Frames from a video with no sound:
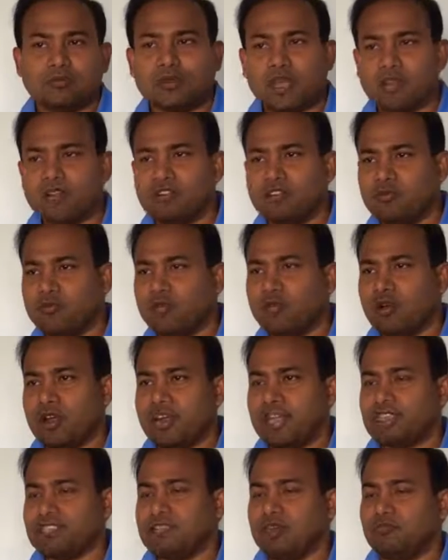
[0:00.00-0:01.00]
I will give you one
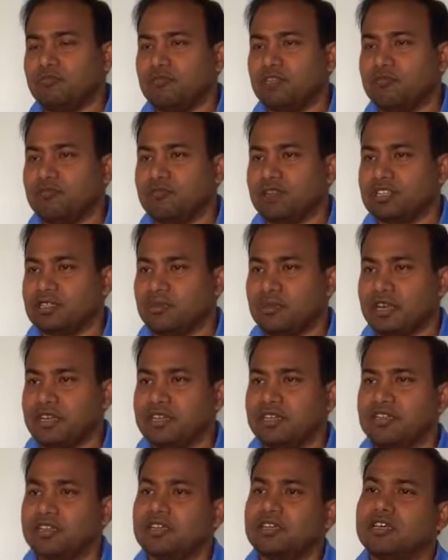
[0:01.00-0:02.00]
example to explain
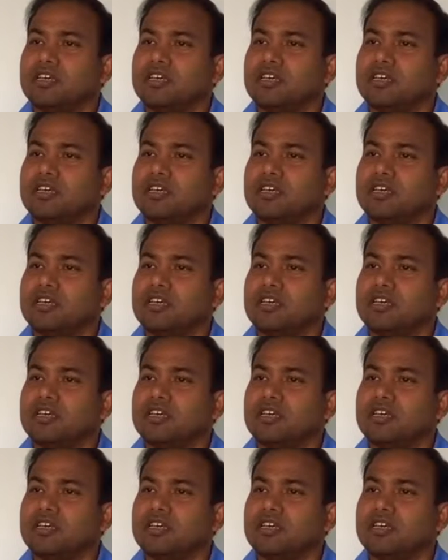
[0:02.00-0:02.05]
it.